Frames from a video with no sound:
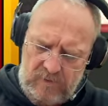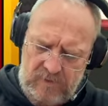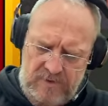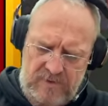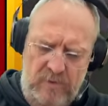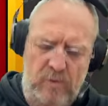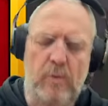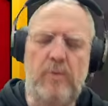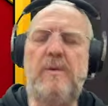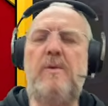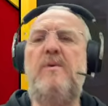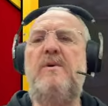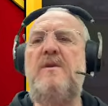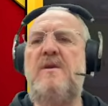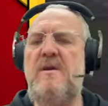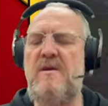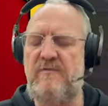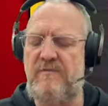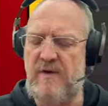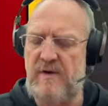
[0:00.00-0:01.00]
Normally with
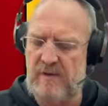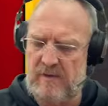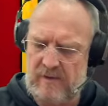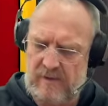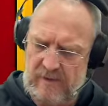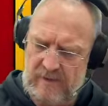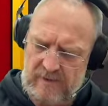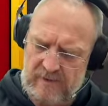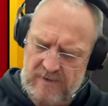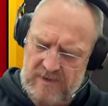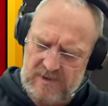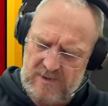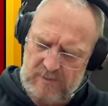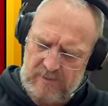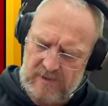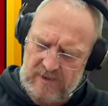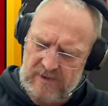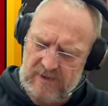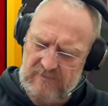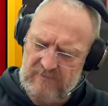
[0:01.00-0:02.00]
an event like this,
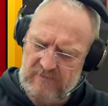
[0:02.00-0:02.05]
when they give the